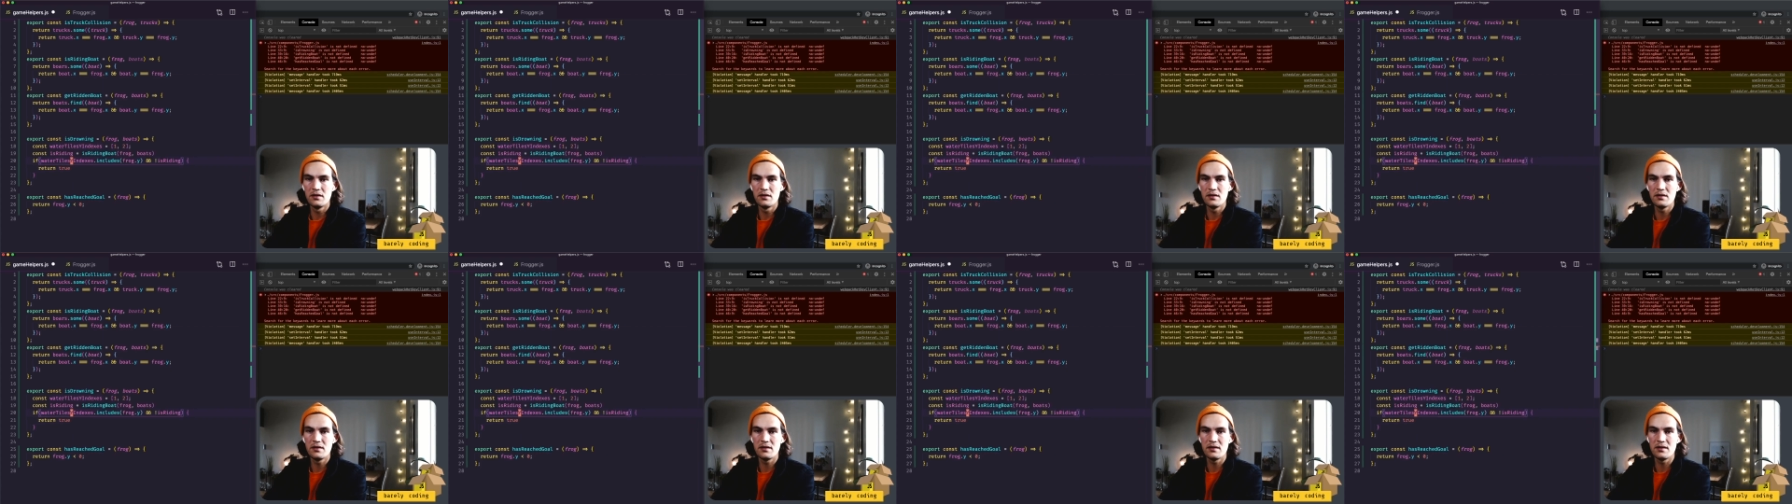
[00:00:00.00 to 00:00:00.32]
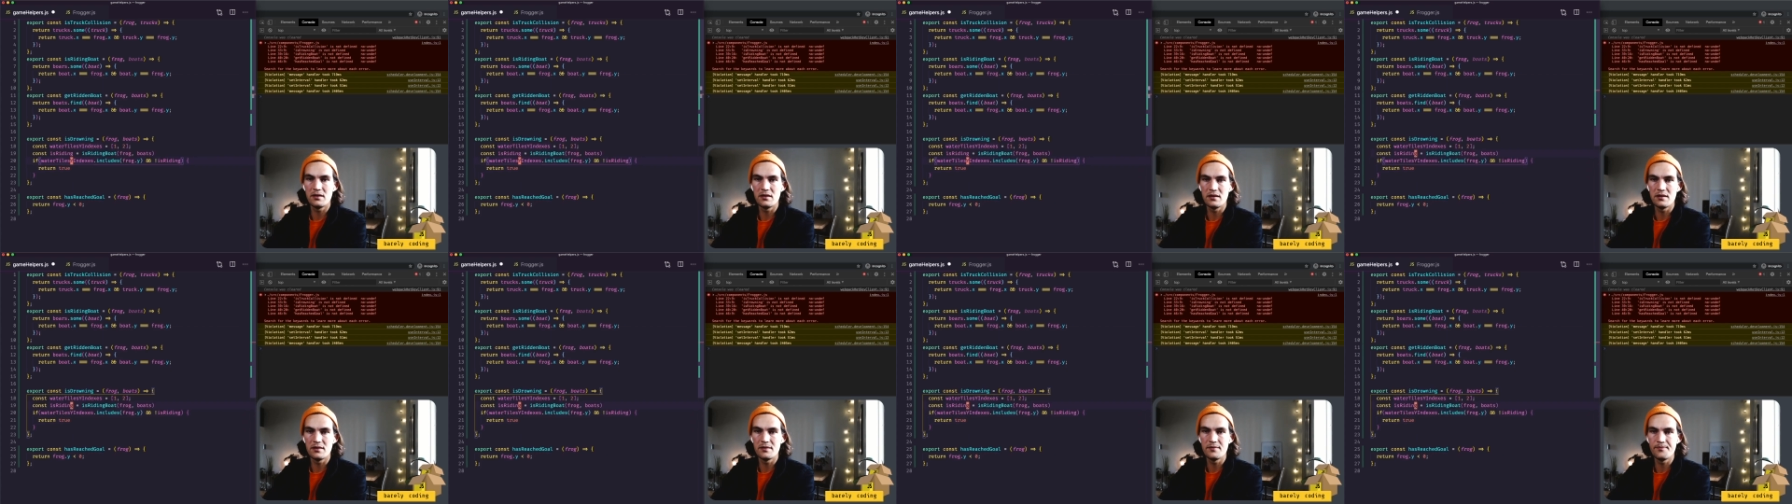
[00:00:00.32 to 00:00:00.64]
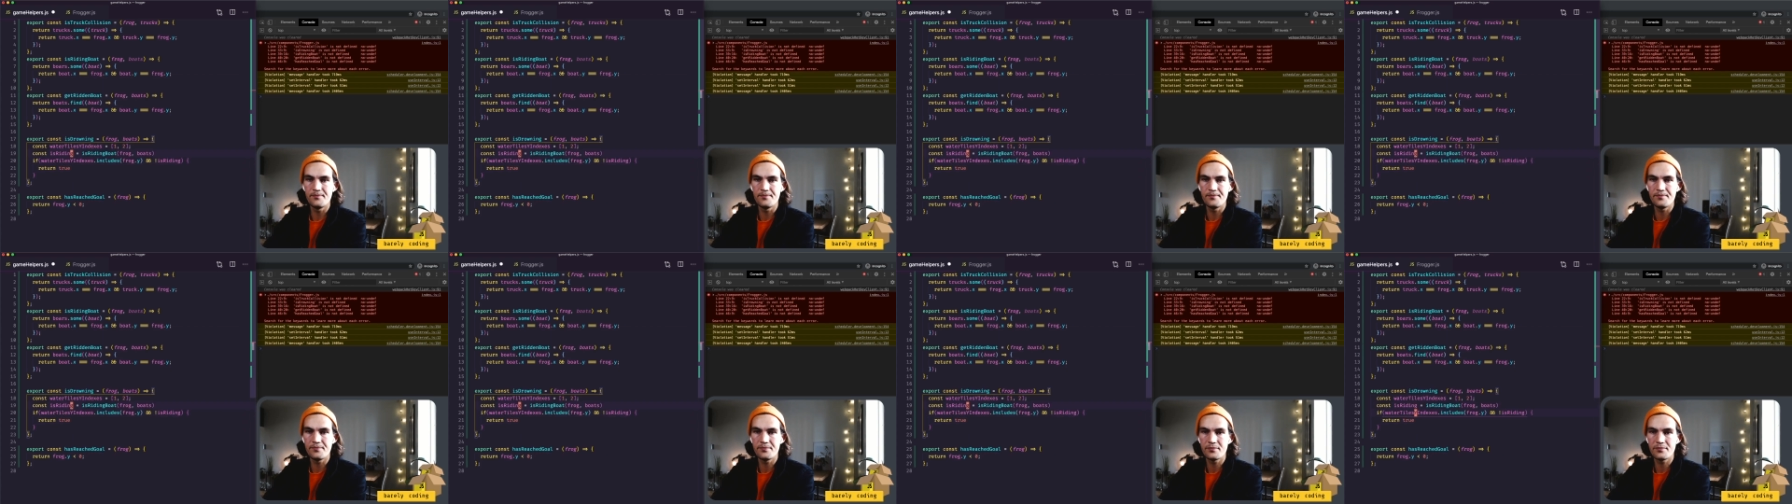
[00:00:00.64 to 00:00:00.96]
And
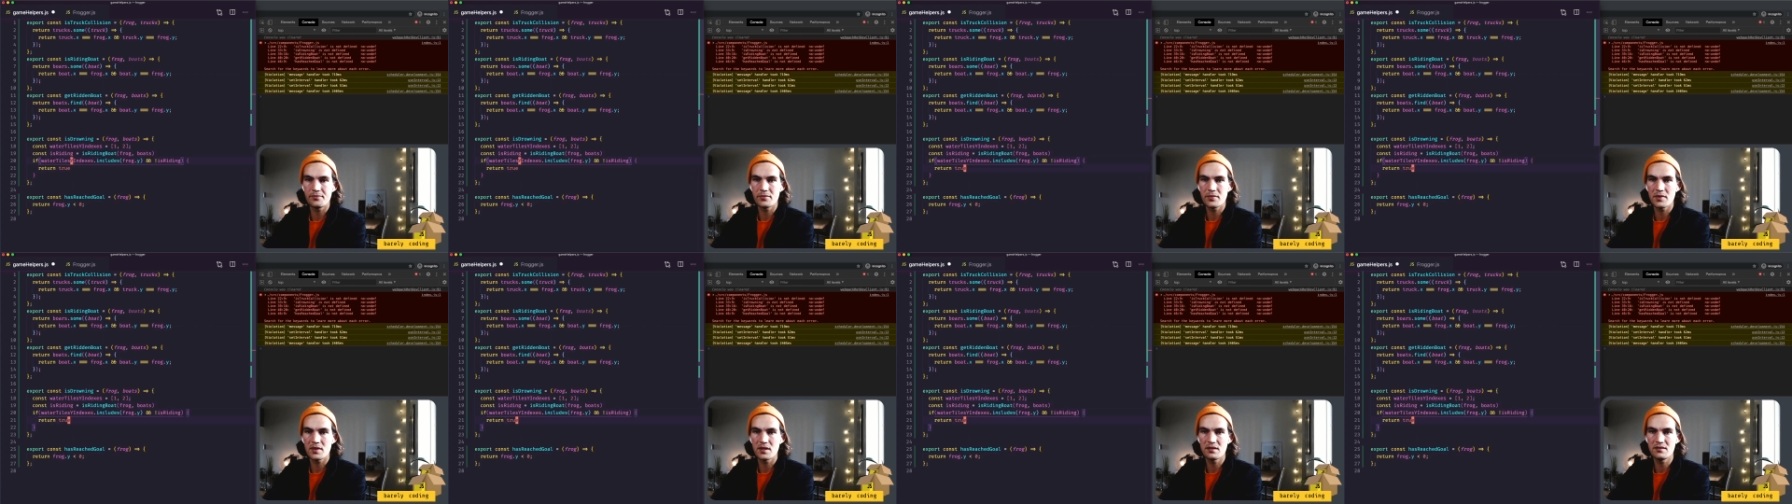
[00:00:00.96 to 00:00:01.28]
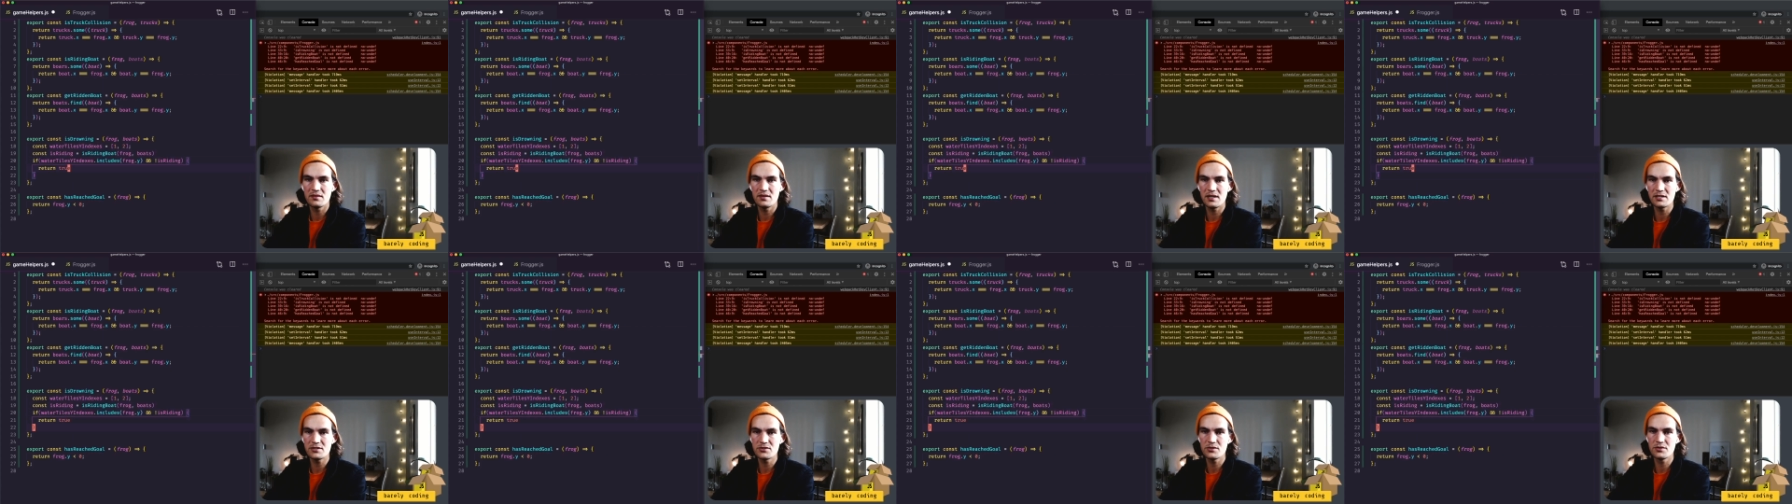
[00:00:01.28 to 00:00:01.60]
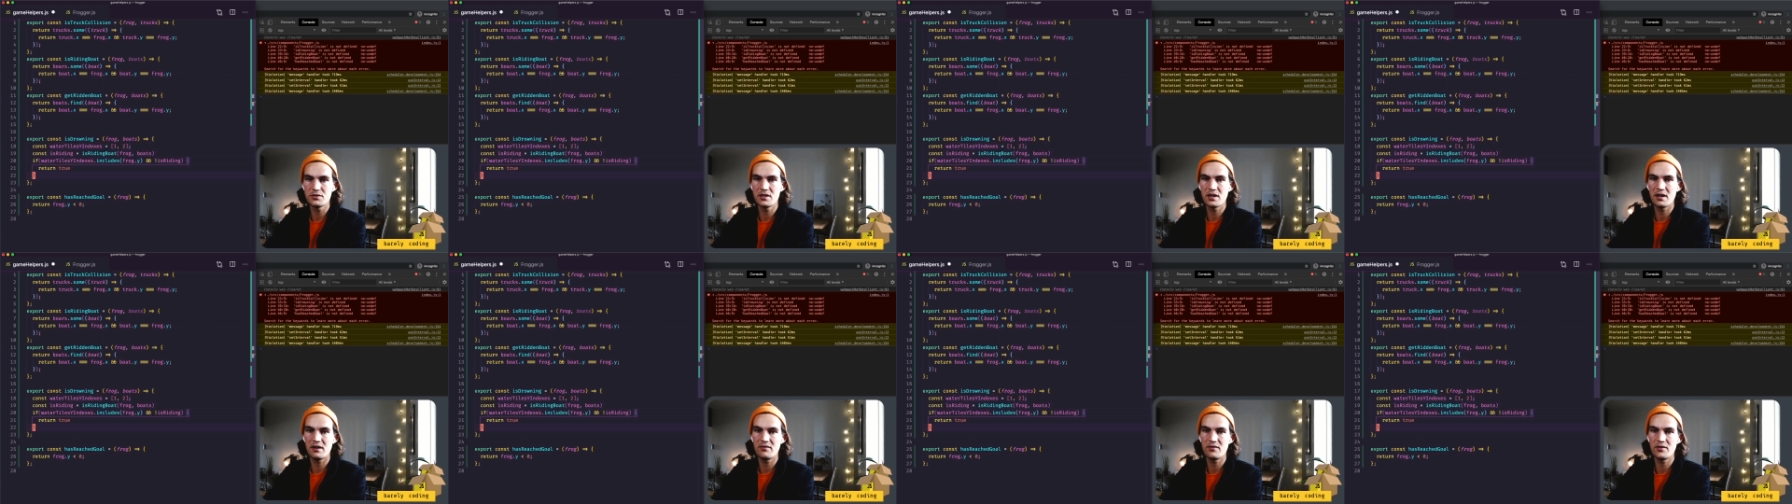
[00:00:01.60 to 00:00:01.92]
that should
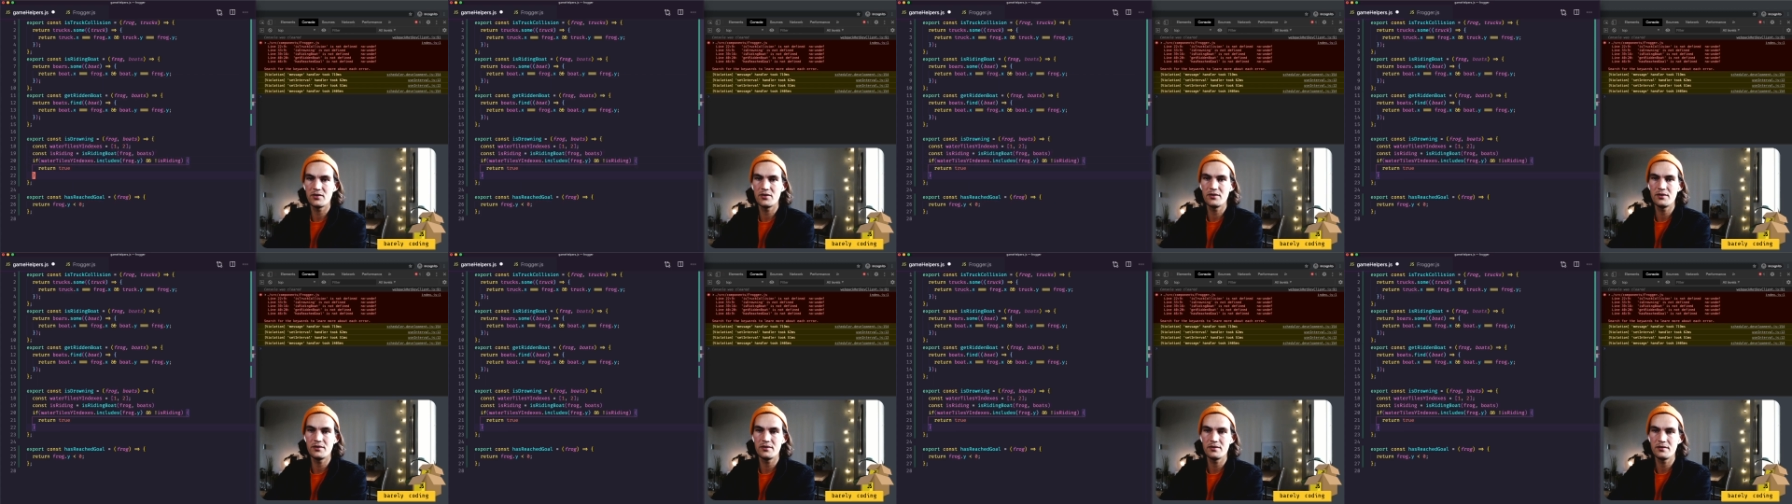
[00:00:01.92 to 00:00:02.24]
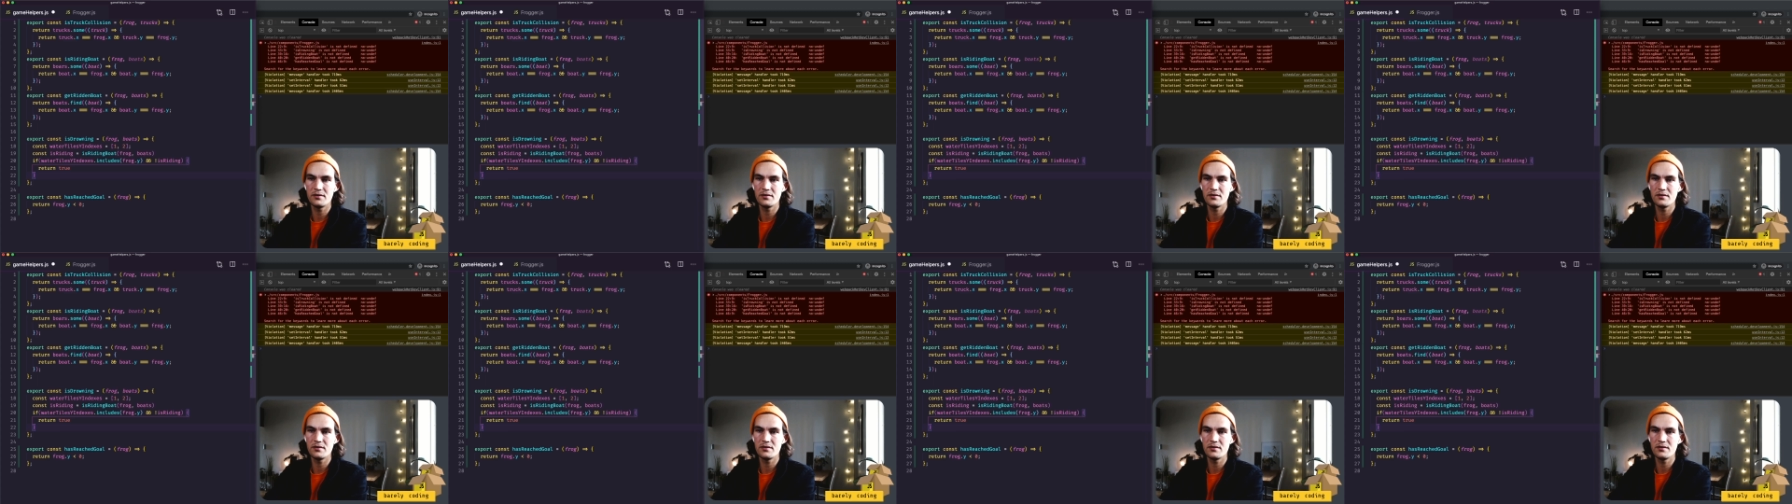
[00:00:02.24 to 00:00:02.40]
cover